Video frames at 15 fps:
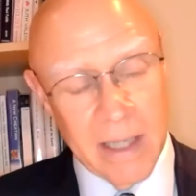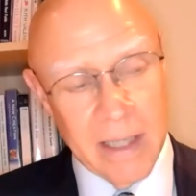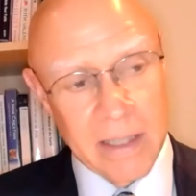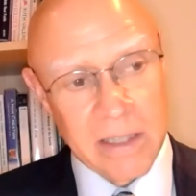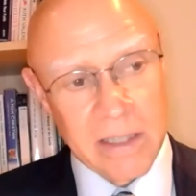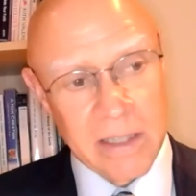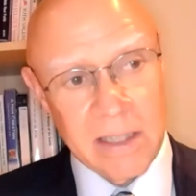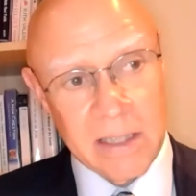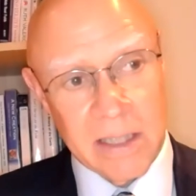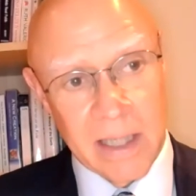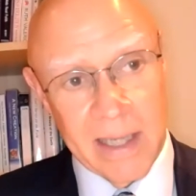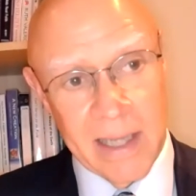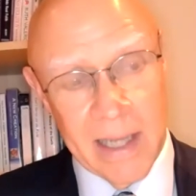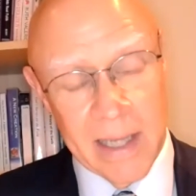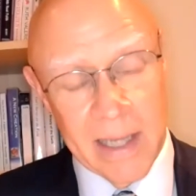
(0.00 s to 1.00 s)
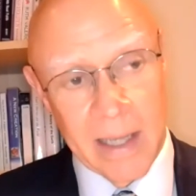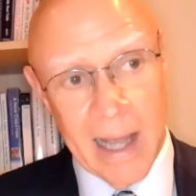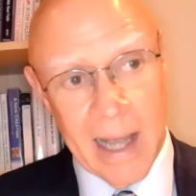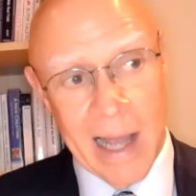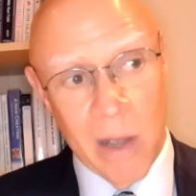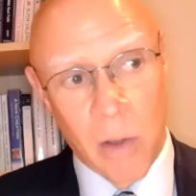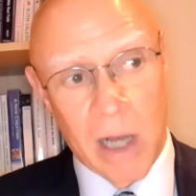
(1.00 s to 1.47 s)
just to hear
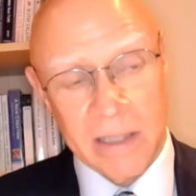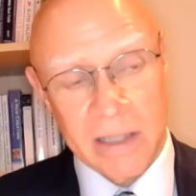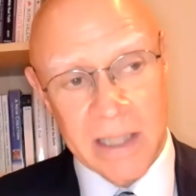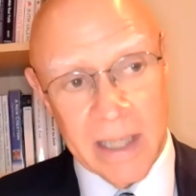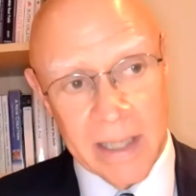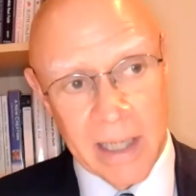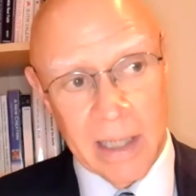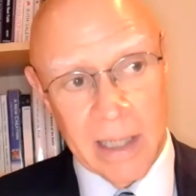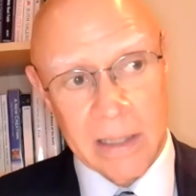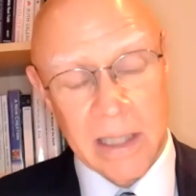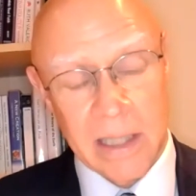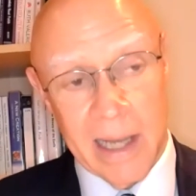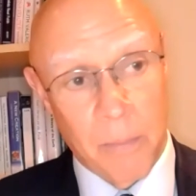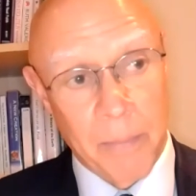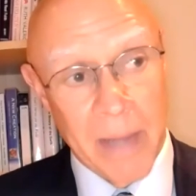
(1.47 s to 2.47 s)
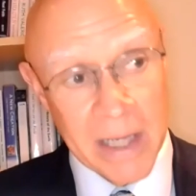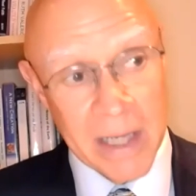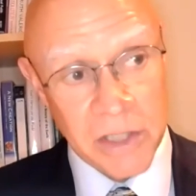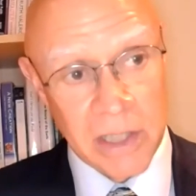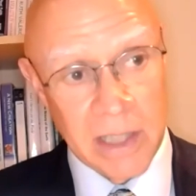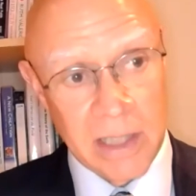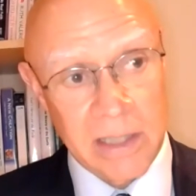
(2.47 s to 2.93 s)
how articulate, how
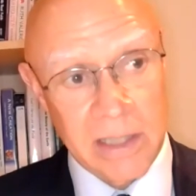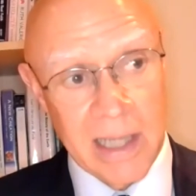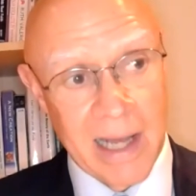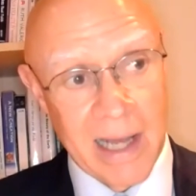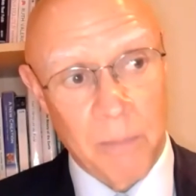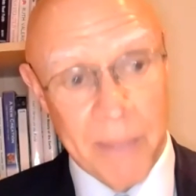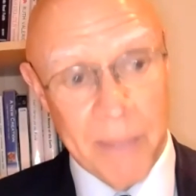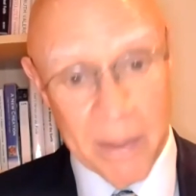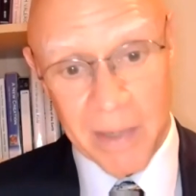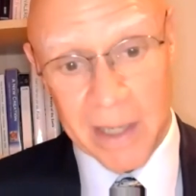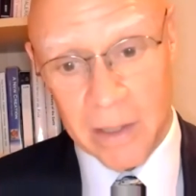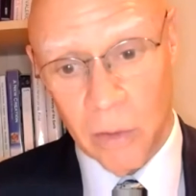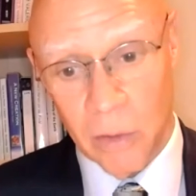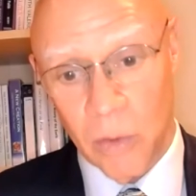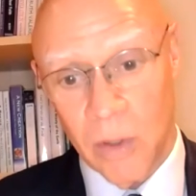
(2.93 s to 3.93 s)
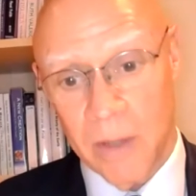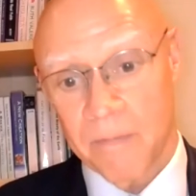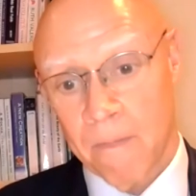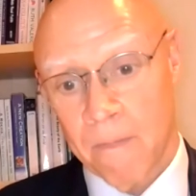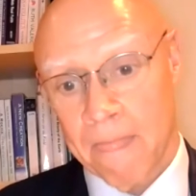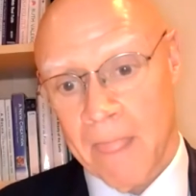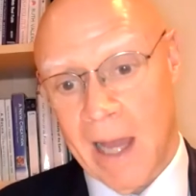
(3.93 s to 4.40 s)
passionate, how biblical,
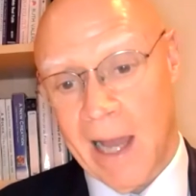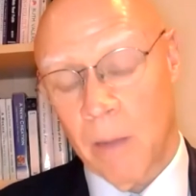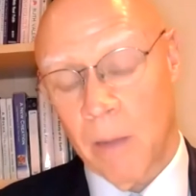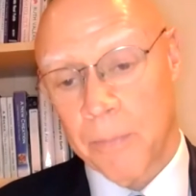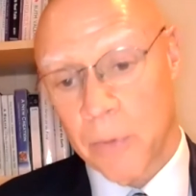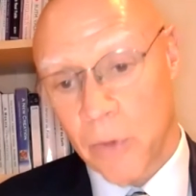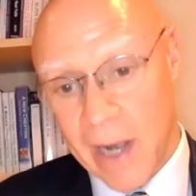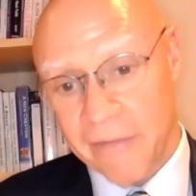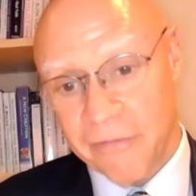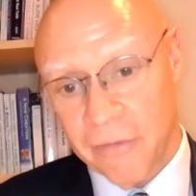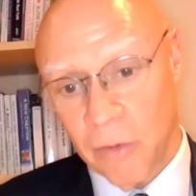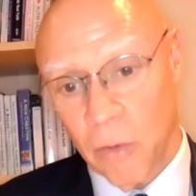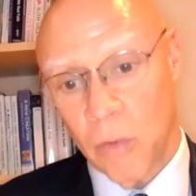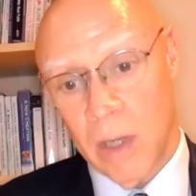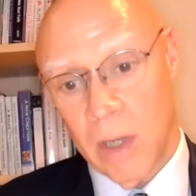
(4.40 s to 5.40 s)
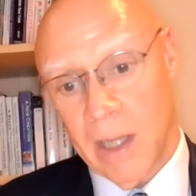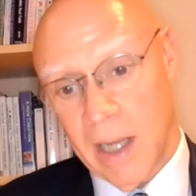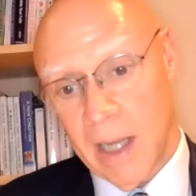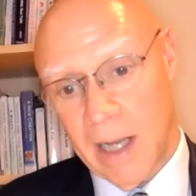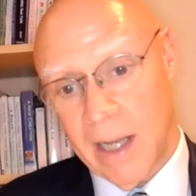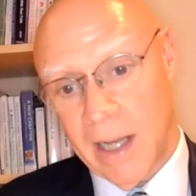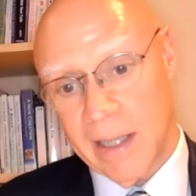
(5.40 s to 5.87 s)
how prayerful
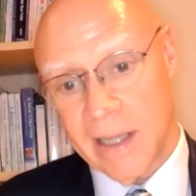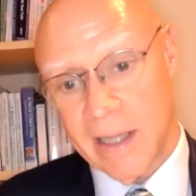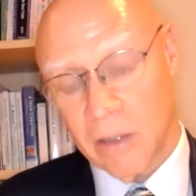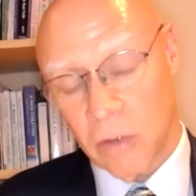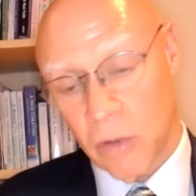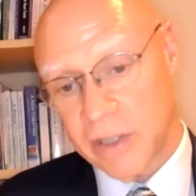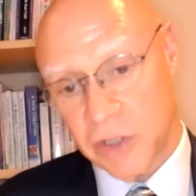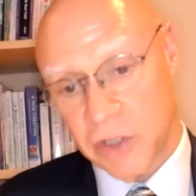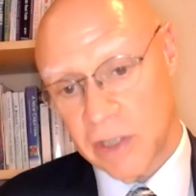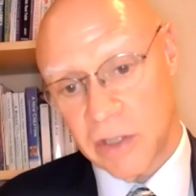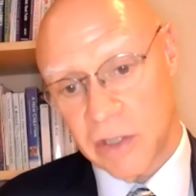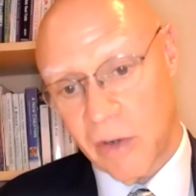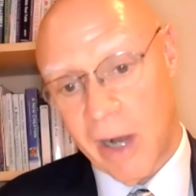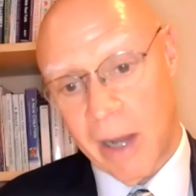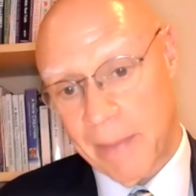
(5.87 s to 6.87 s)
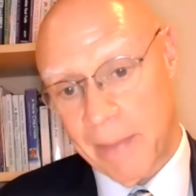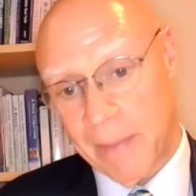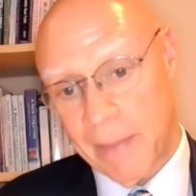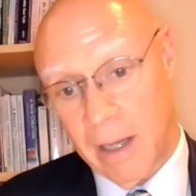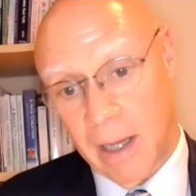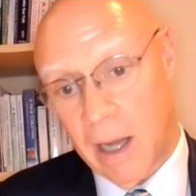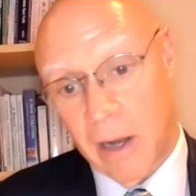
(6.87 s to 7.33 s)
uh, young Christians are about,
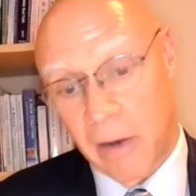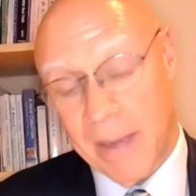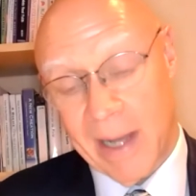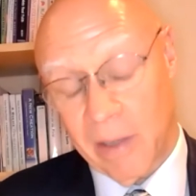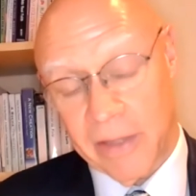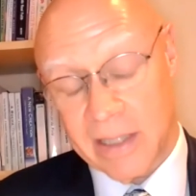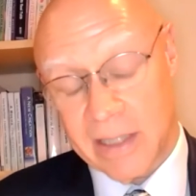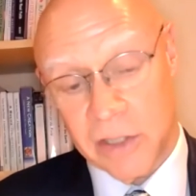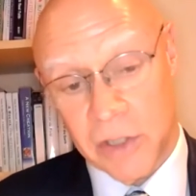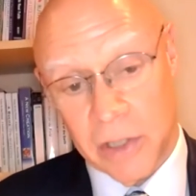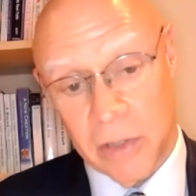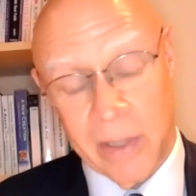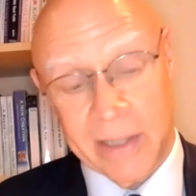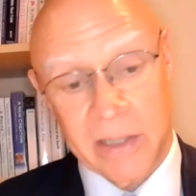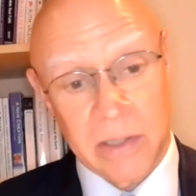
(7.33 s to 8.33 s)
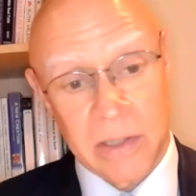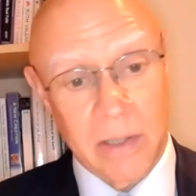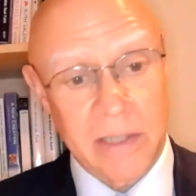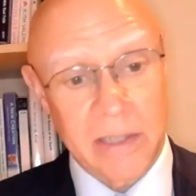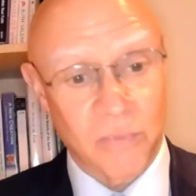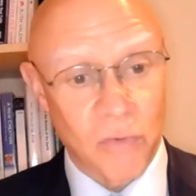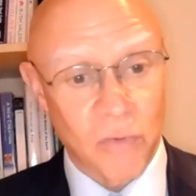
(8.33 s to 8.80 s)
are about this issue is,
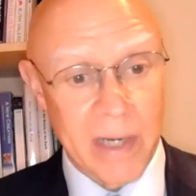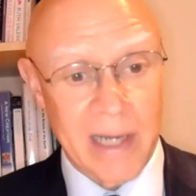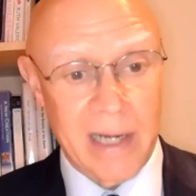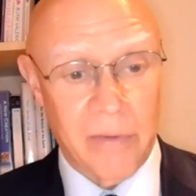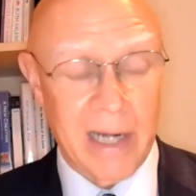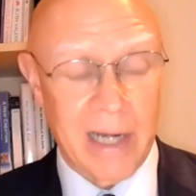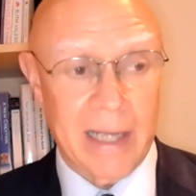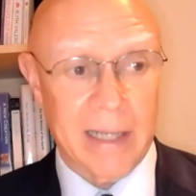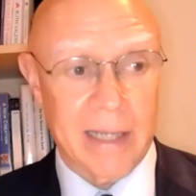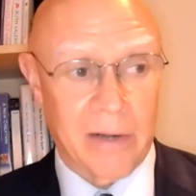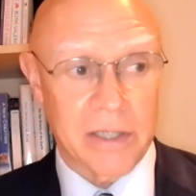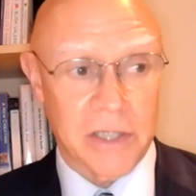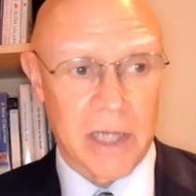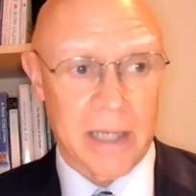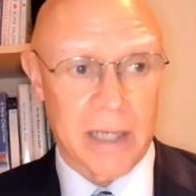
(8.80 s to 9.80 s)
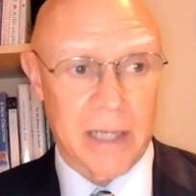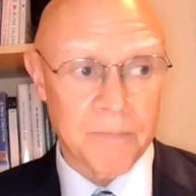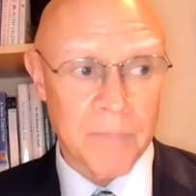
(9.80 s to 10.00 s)
is really, really encouraging.